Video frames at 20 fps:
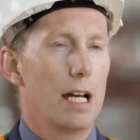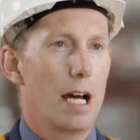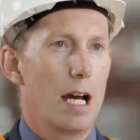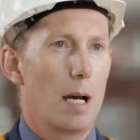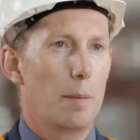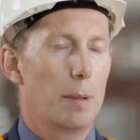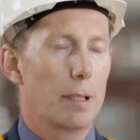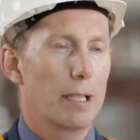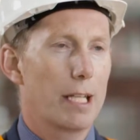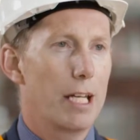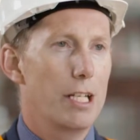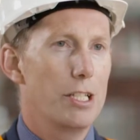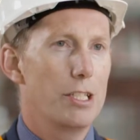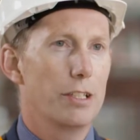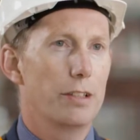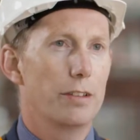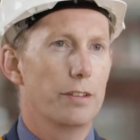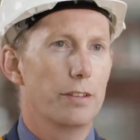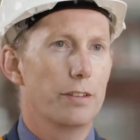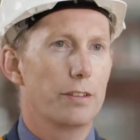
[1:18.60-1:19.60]

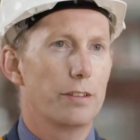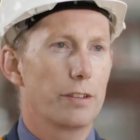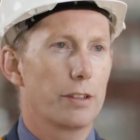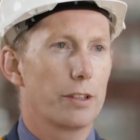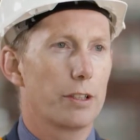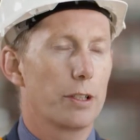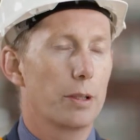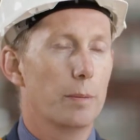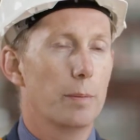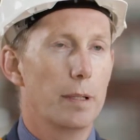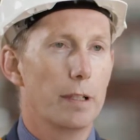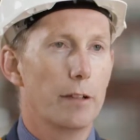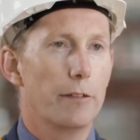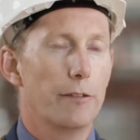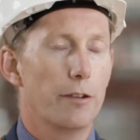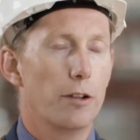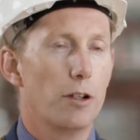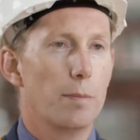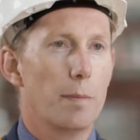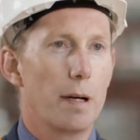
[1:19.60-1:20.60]
applications come in a
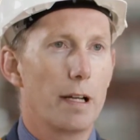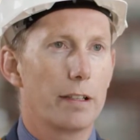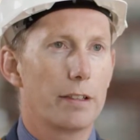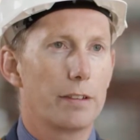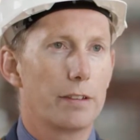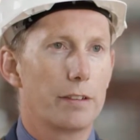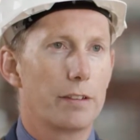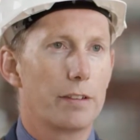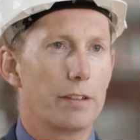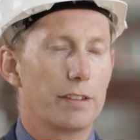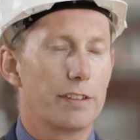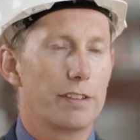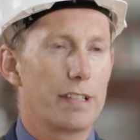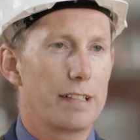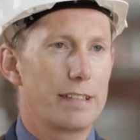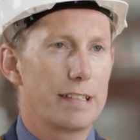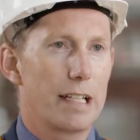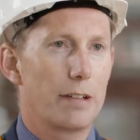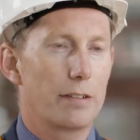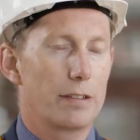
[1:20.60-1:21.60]
format
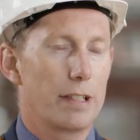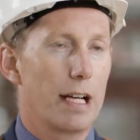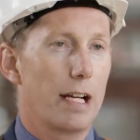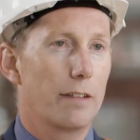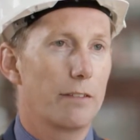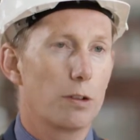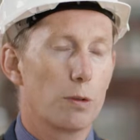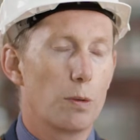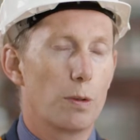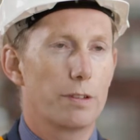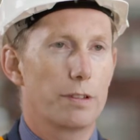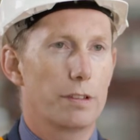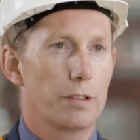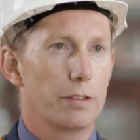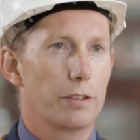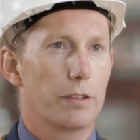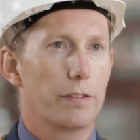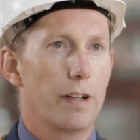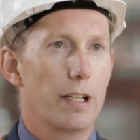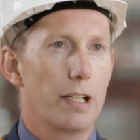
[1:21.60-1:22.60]
set out to how the quantity
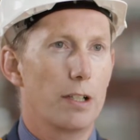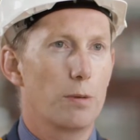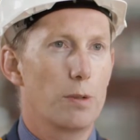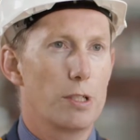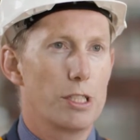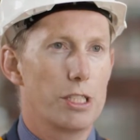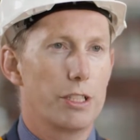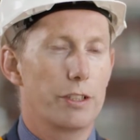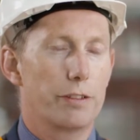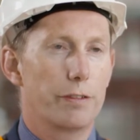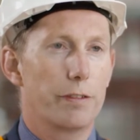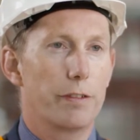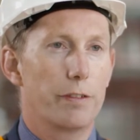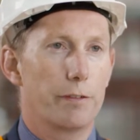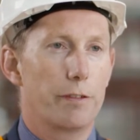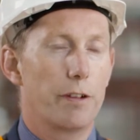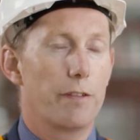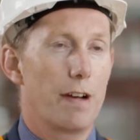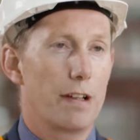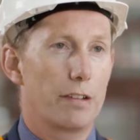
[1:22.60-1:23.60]
surveyor wishes
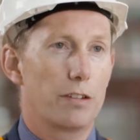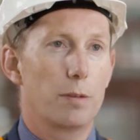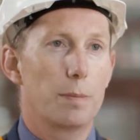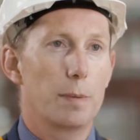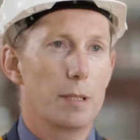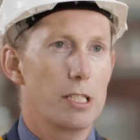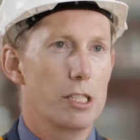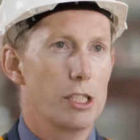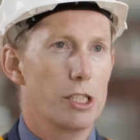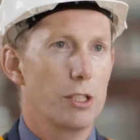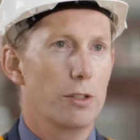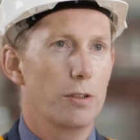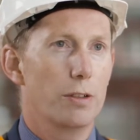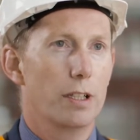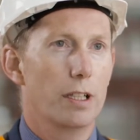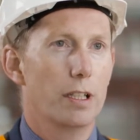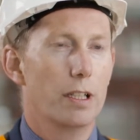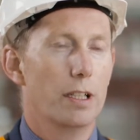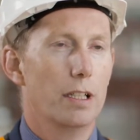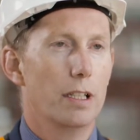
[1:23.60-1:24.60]
for that to be issued,
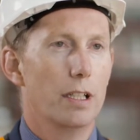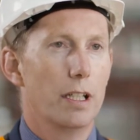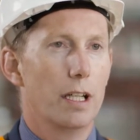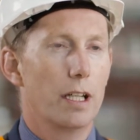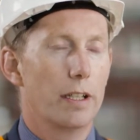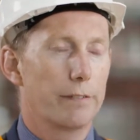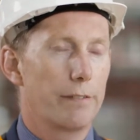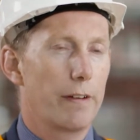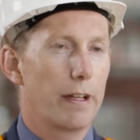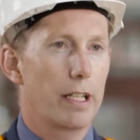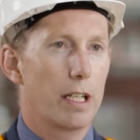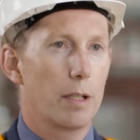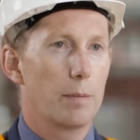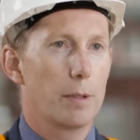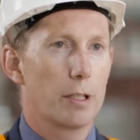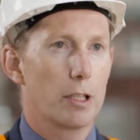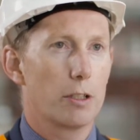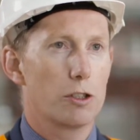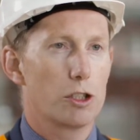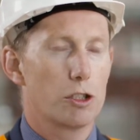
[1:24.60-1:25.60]
and then can
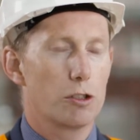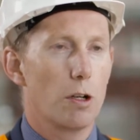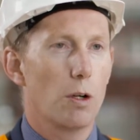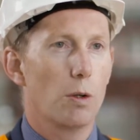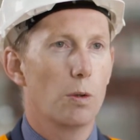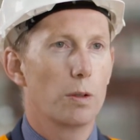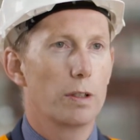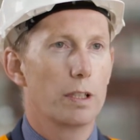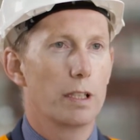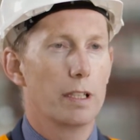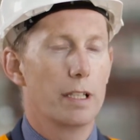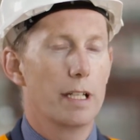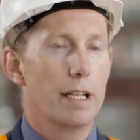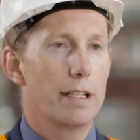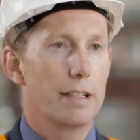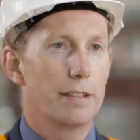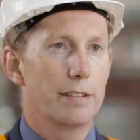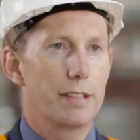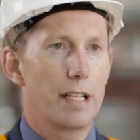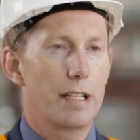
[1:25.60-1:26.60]
be controlled
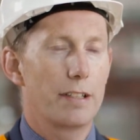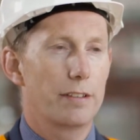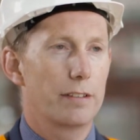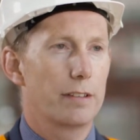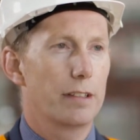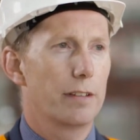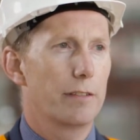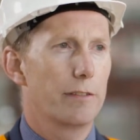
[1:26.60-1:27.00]
and assessed in